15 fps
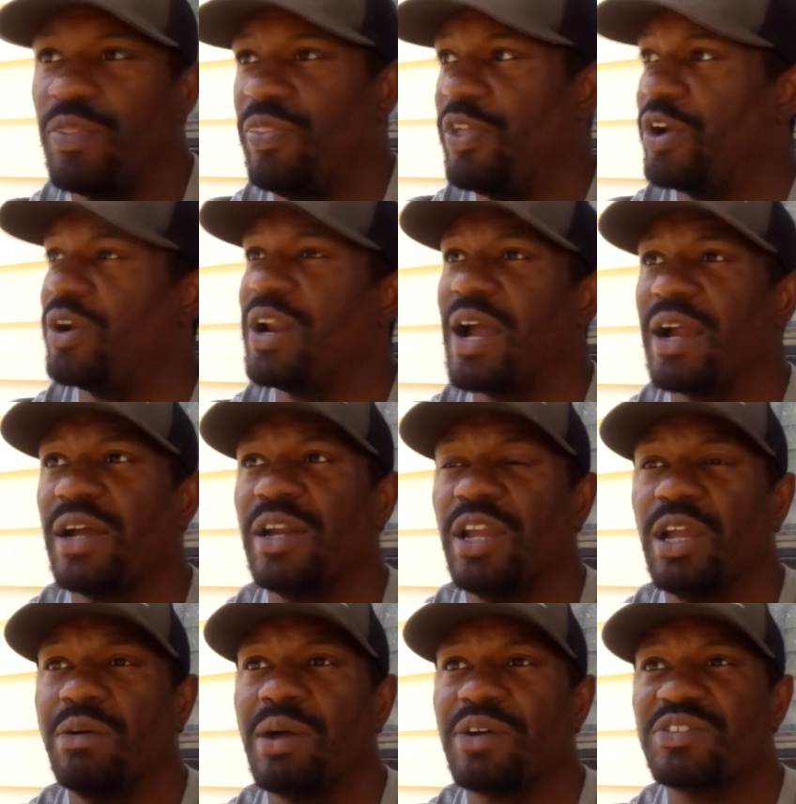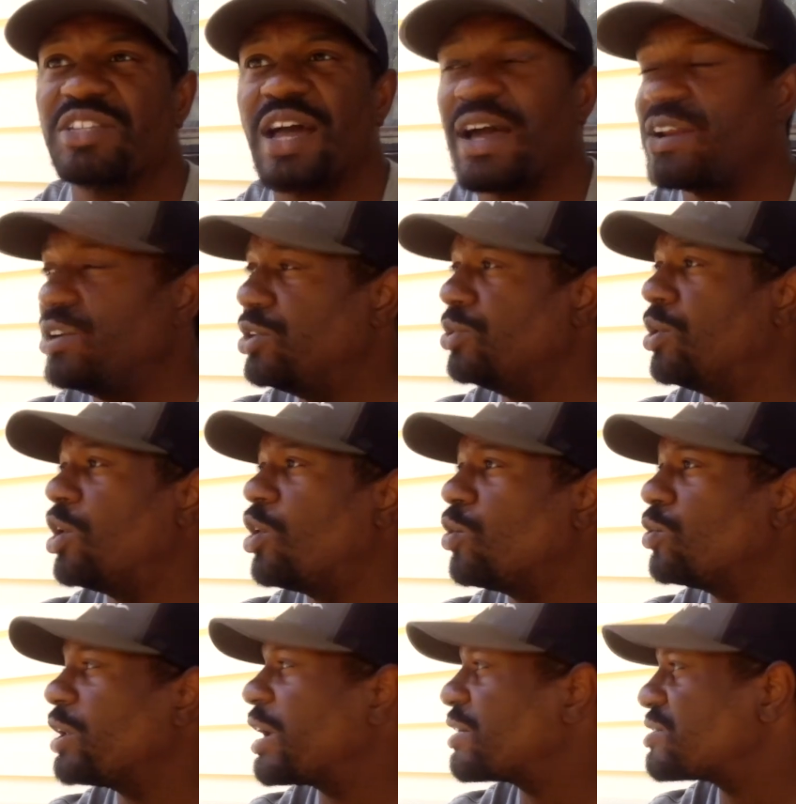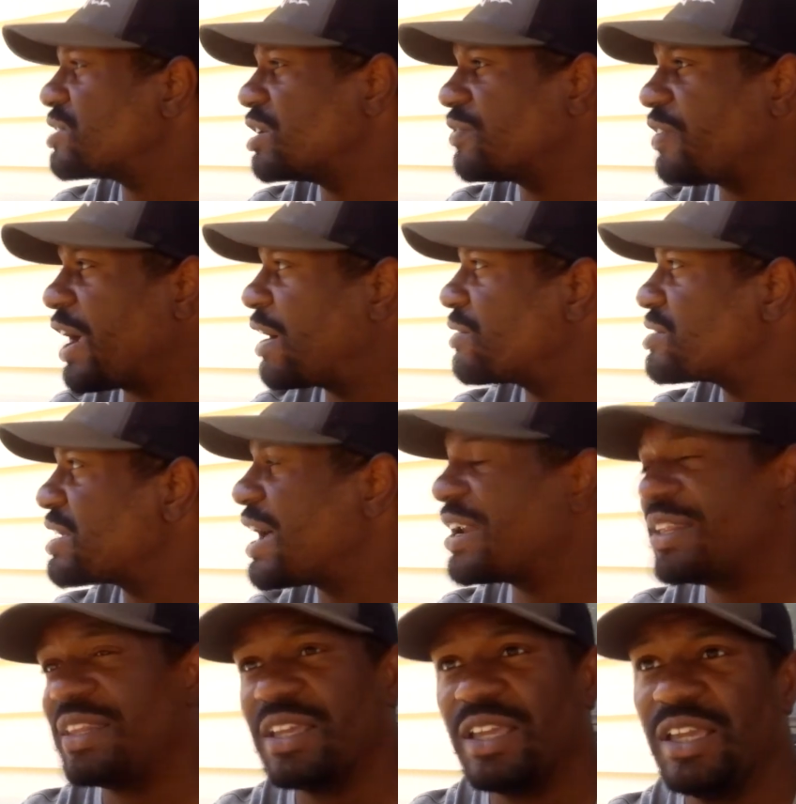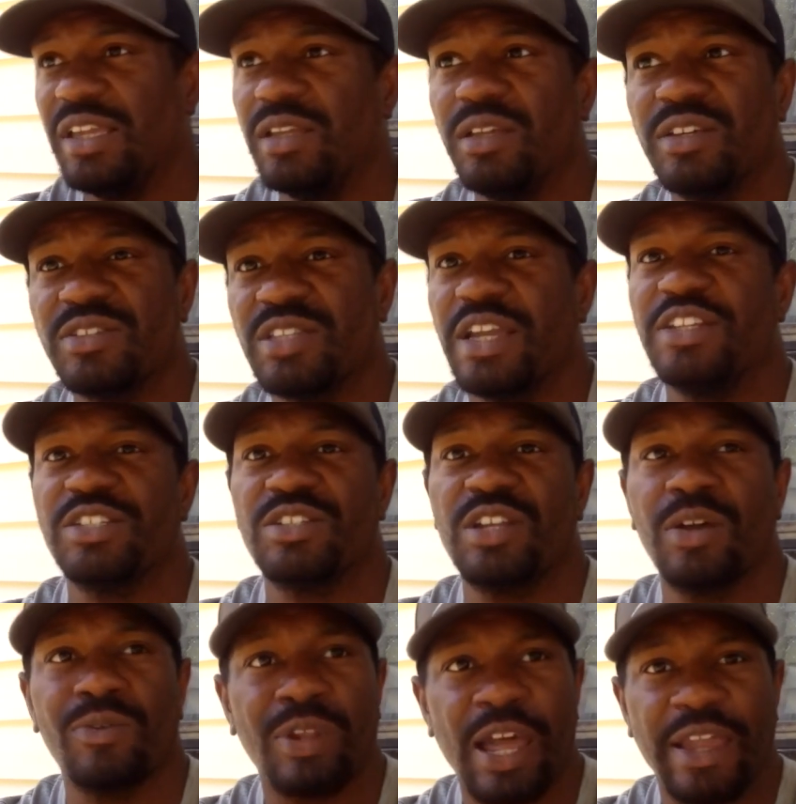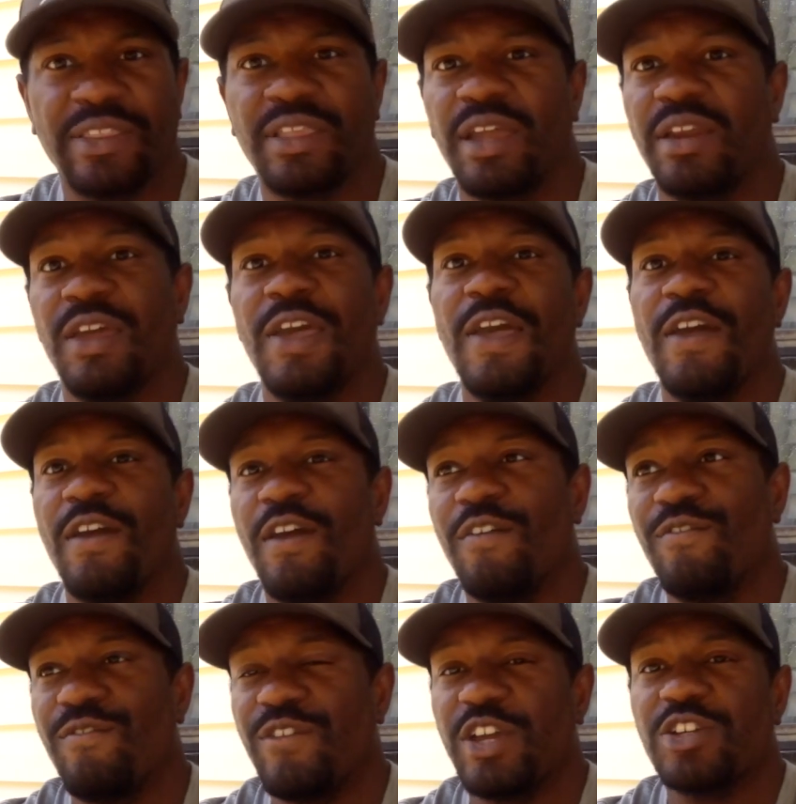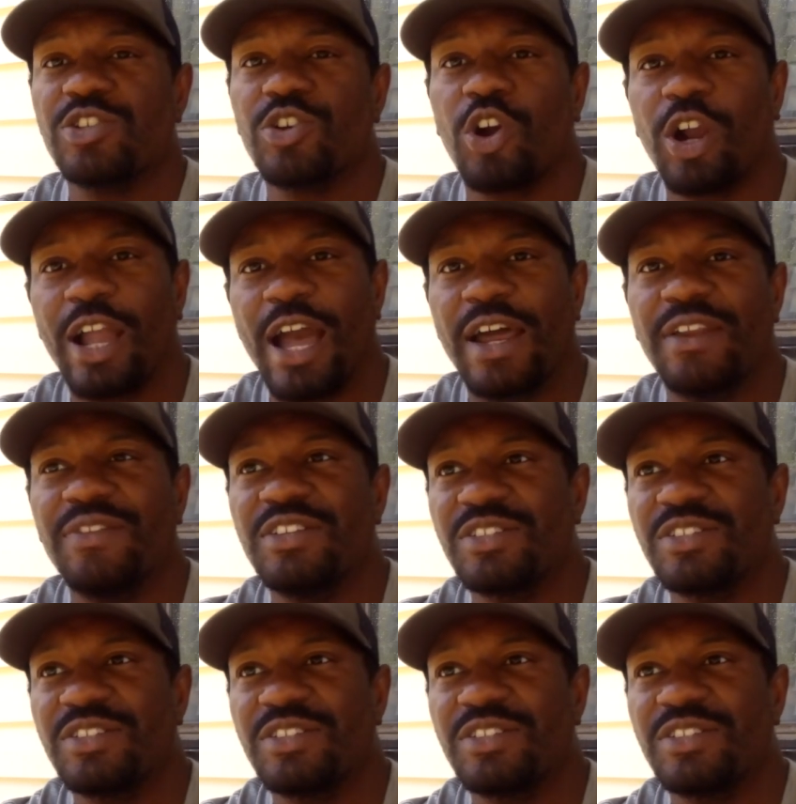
They're not going to go outside and do a whole lot of stuff outside in the heat because they just don't like that. Fish are kind of the